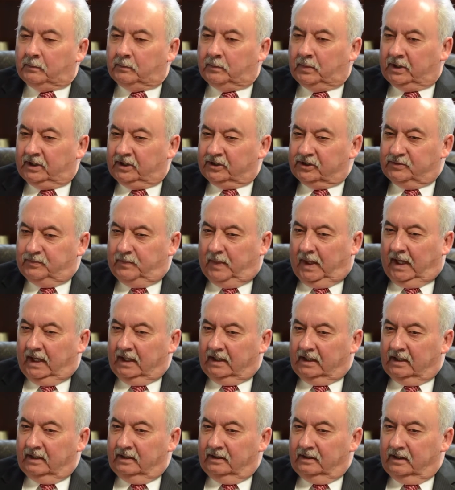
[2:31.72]
Because
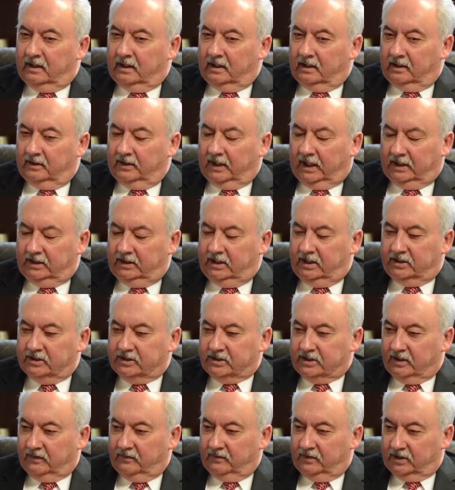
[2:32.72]
back in
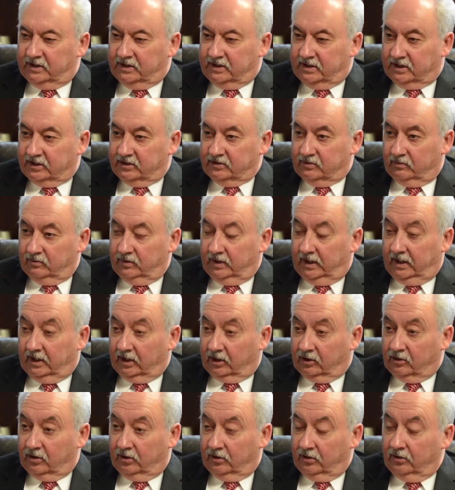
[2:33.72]
1976, when it
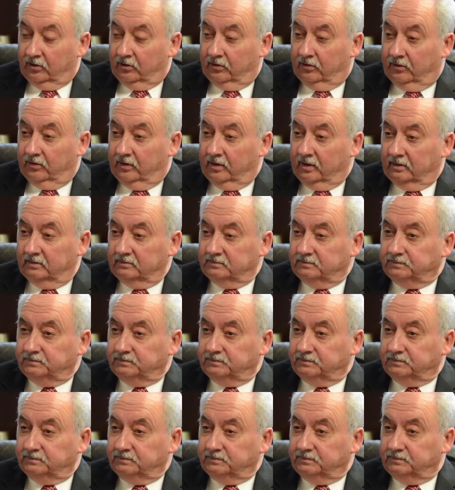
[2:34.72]
occurred,